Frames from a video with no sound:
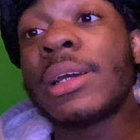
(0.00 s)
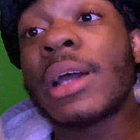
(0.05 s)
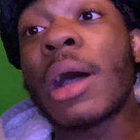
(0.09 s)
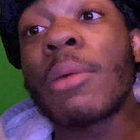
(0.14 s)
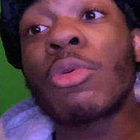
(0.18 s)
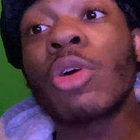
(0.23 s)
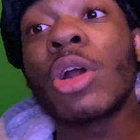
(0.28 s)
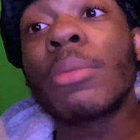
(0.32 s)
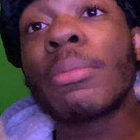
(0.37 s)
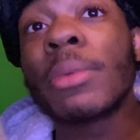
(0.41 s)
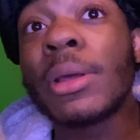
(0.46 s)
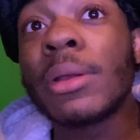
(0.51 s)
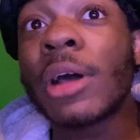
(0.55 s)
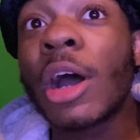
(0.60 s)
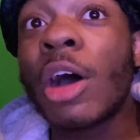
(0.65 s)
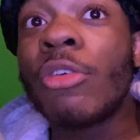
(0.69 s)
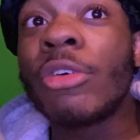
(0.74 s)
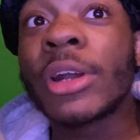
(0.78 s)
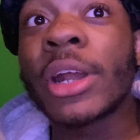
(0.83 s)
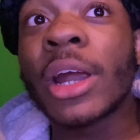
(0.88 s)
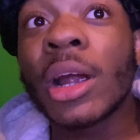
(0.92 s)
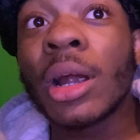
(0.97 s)
I'm gonna be
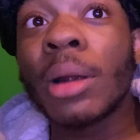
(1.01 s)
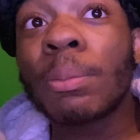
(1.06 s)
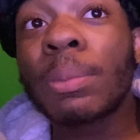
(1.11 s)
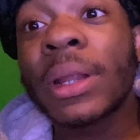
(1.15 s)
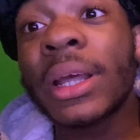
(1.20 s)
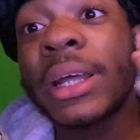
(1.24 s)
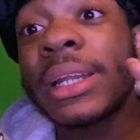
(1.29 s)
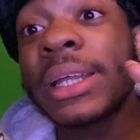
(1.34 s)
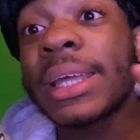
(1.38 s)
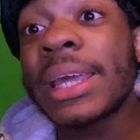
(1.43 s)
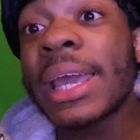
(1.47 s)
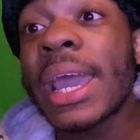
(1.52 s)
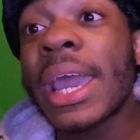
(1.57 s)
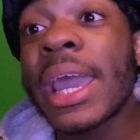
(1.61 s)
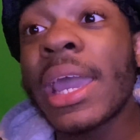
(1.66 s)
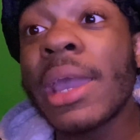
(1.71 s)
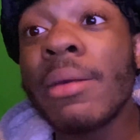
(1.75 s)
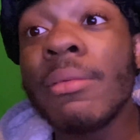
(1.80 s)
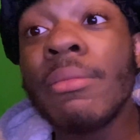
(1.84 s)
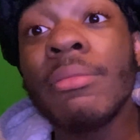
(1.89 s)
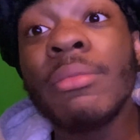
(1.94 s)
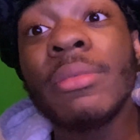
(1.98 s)
over there playing the
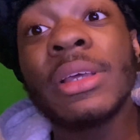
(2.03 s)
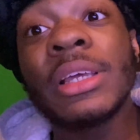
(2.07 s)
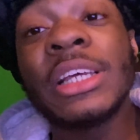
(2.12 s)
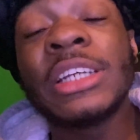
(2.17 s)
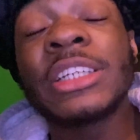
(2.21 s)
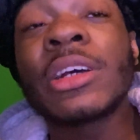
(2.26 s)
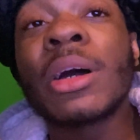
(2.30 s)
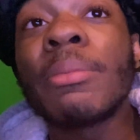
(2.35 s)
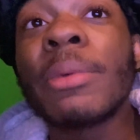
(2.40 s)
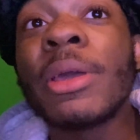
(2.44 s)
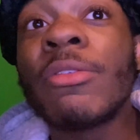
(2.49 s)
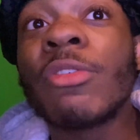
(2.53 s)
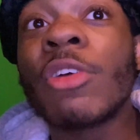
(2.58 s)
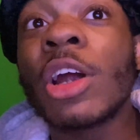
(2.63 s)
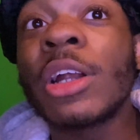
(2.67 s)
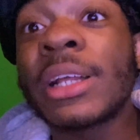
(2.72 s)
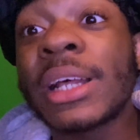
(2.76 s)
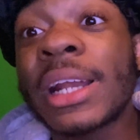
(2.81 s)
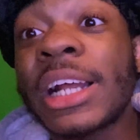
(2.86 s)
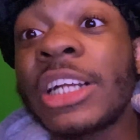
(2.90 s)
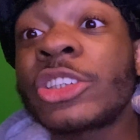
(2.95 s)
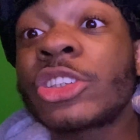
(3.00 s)
game. It's gonna be great
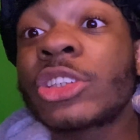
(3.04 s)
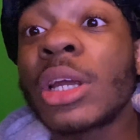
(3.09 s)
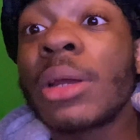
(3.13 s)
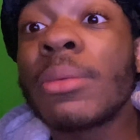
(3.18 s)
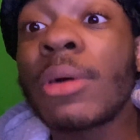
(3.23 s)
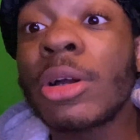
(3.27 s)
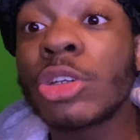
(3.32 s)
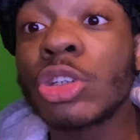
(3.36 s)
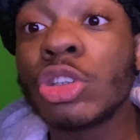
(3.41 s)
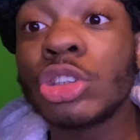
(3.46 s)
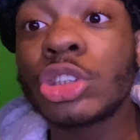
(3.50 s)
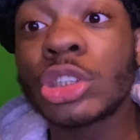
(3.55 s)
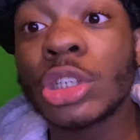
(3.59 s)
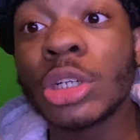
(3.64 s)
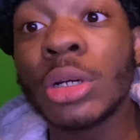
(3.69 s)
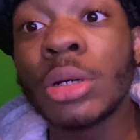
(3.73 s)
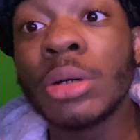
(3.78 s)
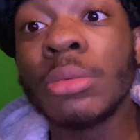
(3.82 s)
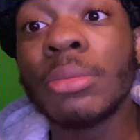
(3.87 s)
that I stream on YouTube,